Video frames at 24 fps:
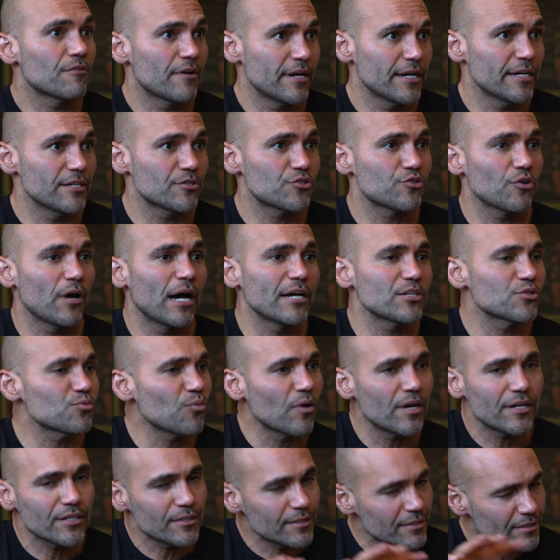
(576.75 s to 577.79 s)
Right? So I just
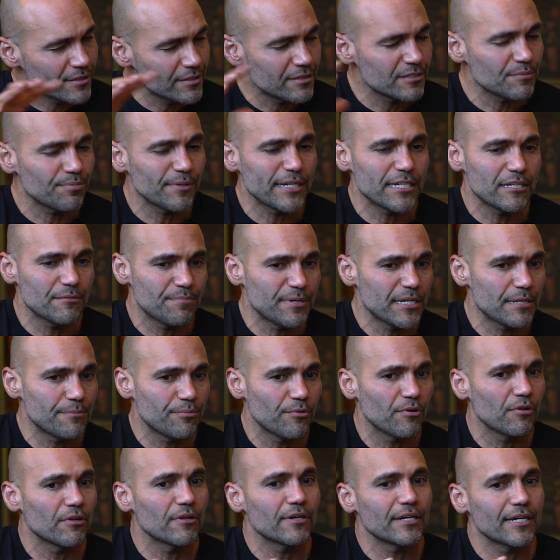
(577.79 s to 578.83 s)
want to explain to
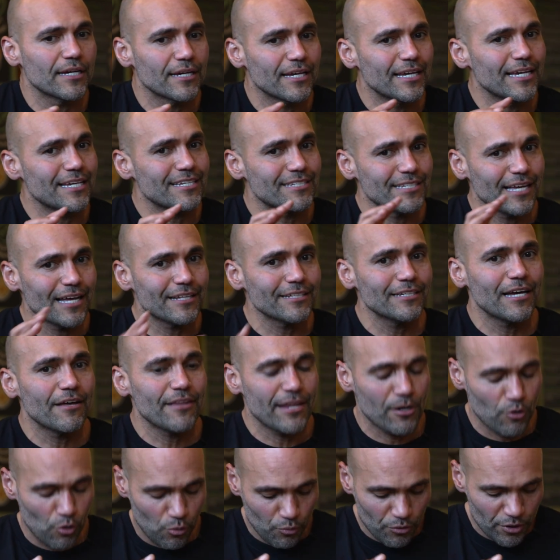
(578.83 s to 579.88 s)
people exactly how
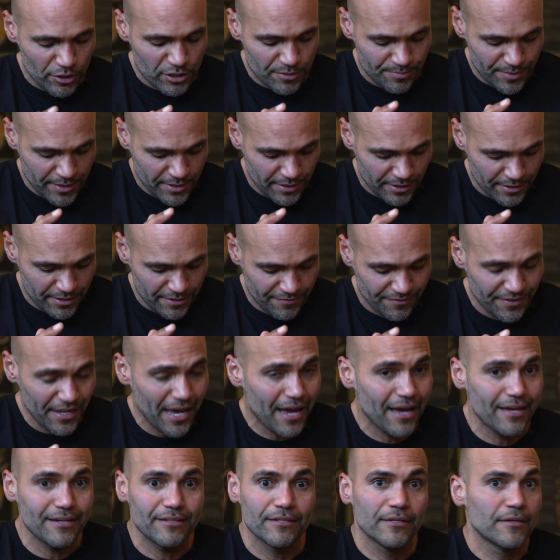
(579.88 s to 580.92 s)
that all works, because if
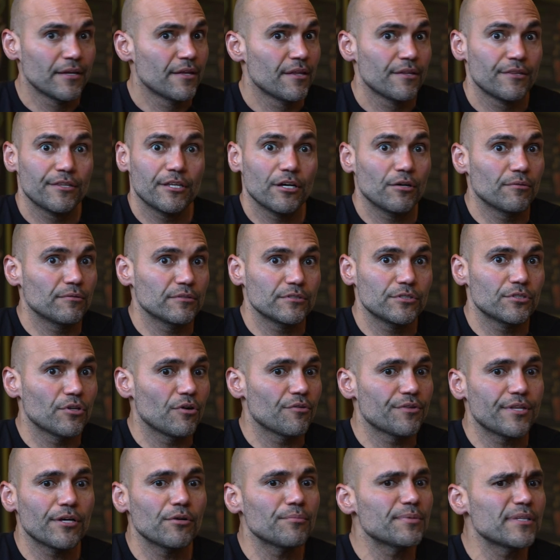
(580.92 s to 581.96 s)
not, they'll
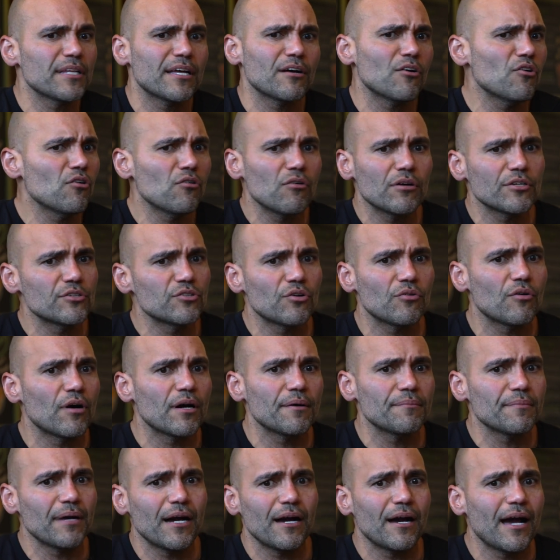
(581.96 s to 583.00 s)
be like,
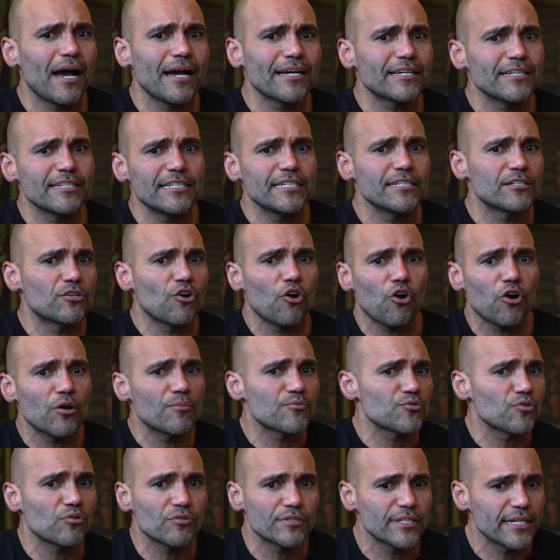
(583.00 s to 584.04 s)
oh, I can eat
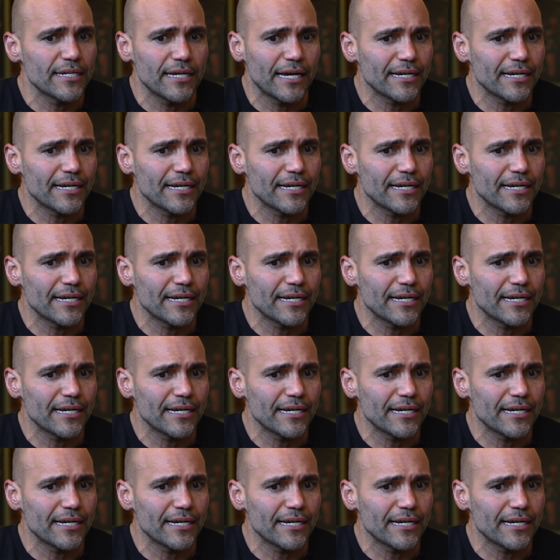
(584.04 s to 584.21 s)
carbs all day.